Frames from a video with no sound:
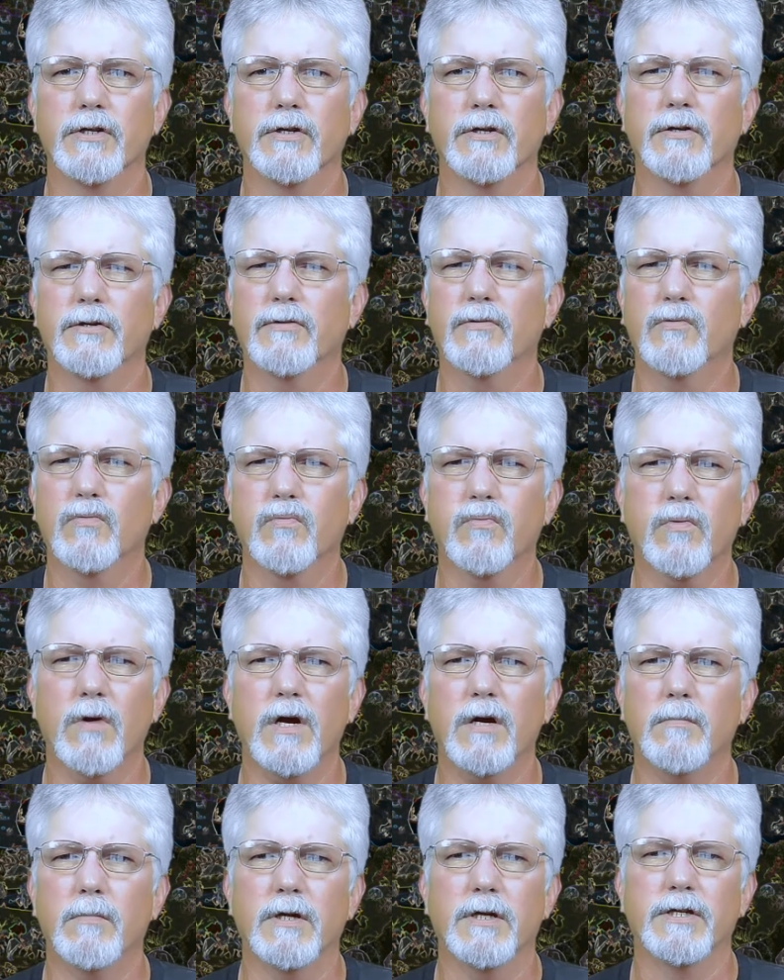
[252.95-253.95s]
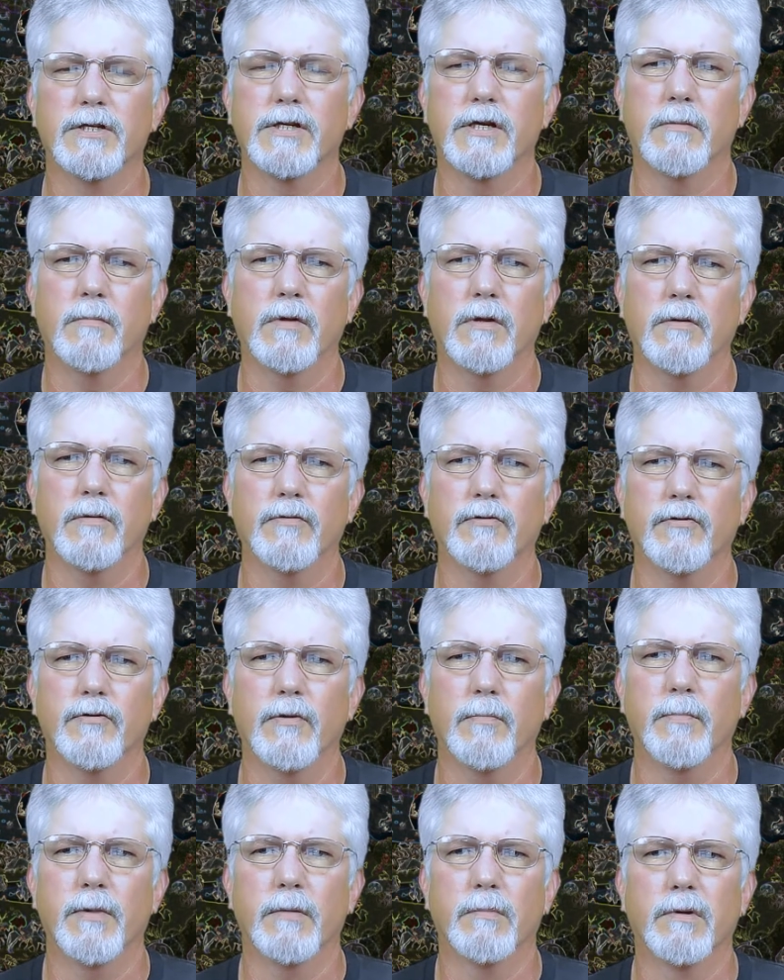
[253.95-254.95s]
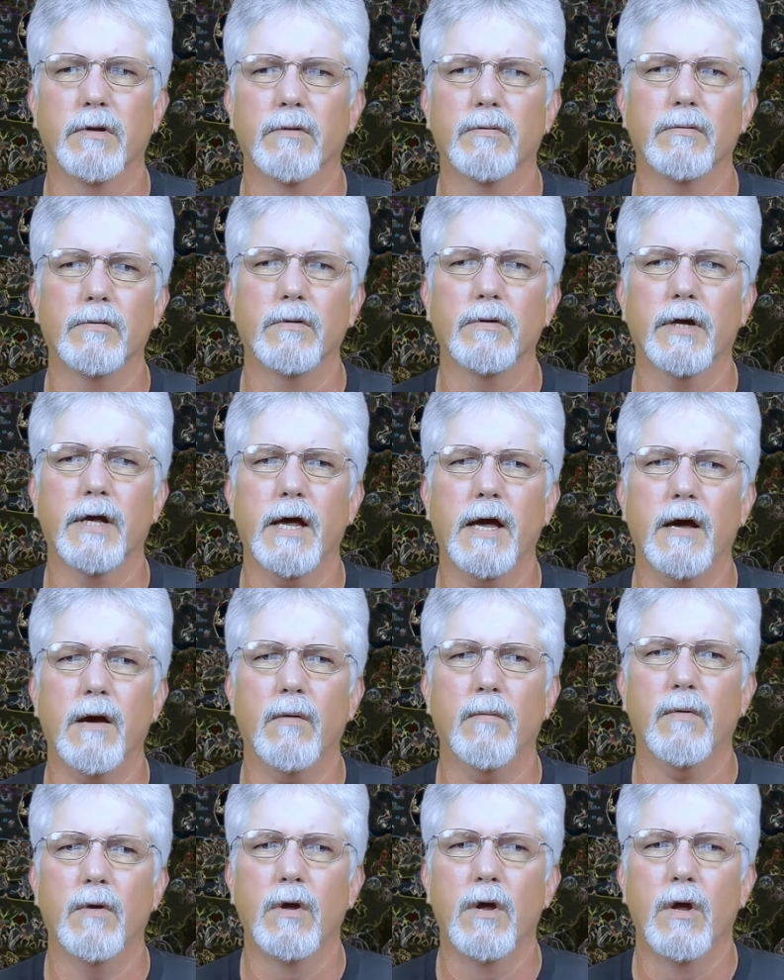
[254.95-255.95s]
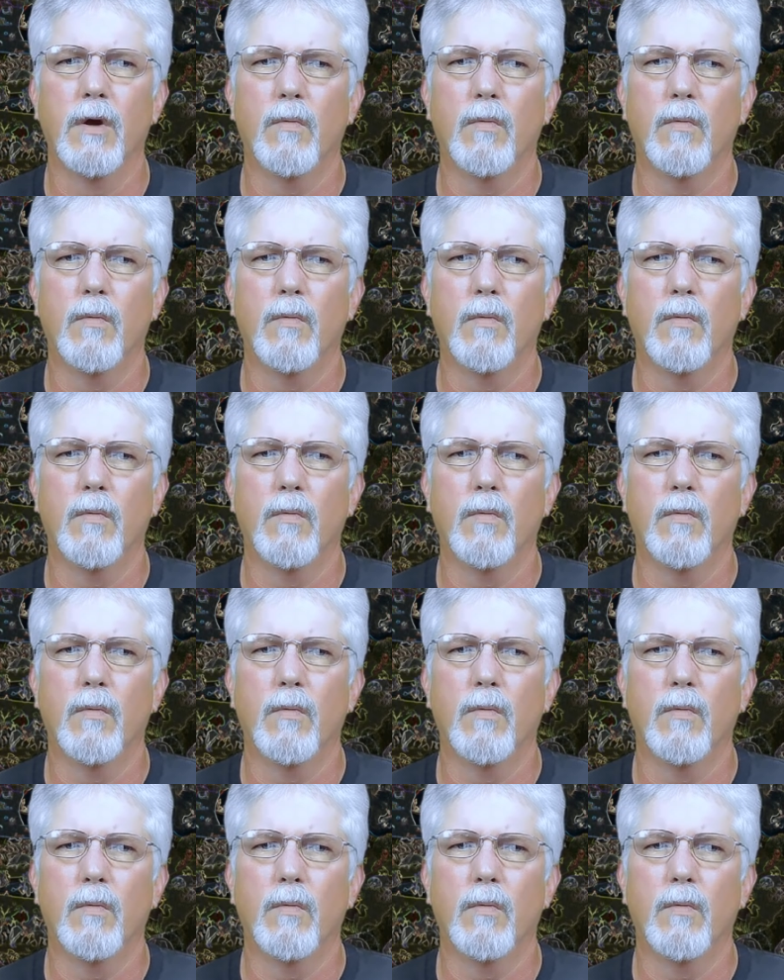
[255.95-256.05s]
incredibly similar to the biblical account,